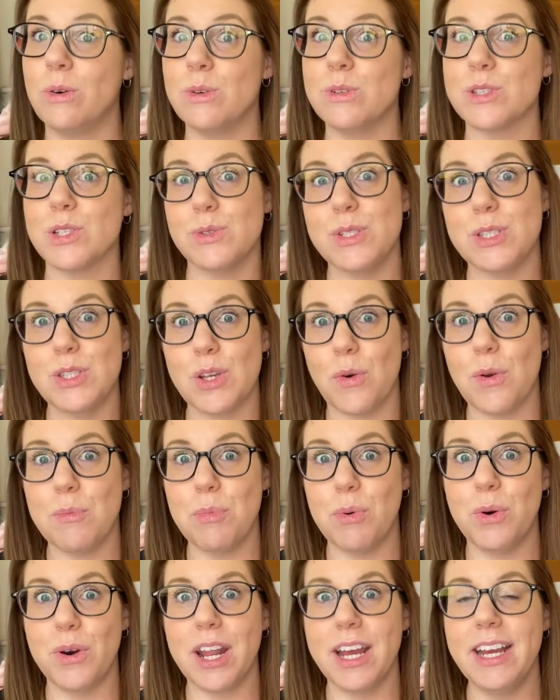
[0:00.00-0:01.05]
also is so
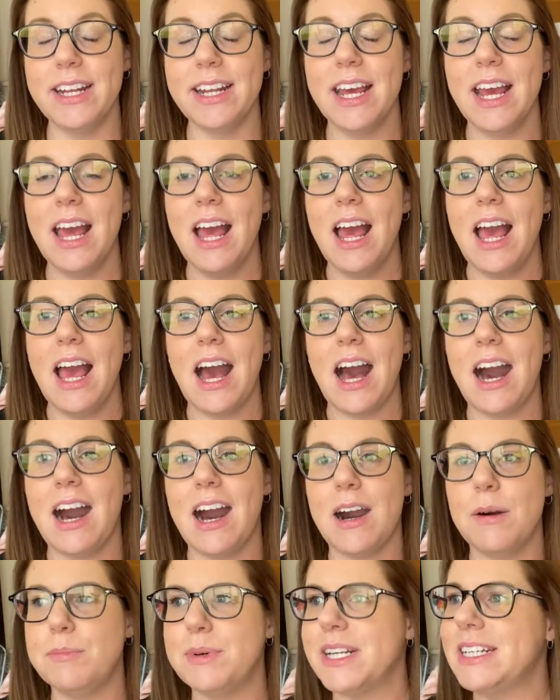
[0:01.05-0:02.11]
important,
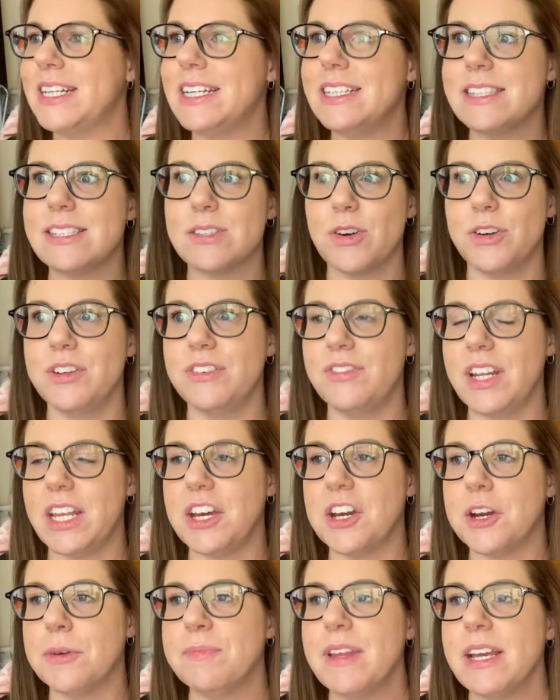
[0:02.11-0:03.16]
but it needs its own
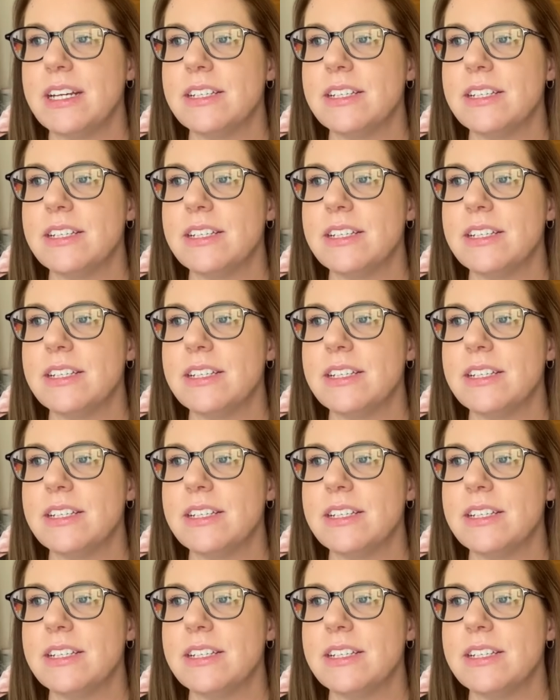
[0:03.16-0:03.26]
video.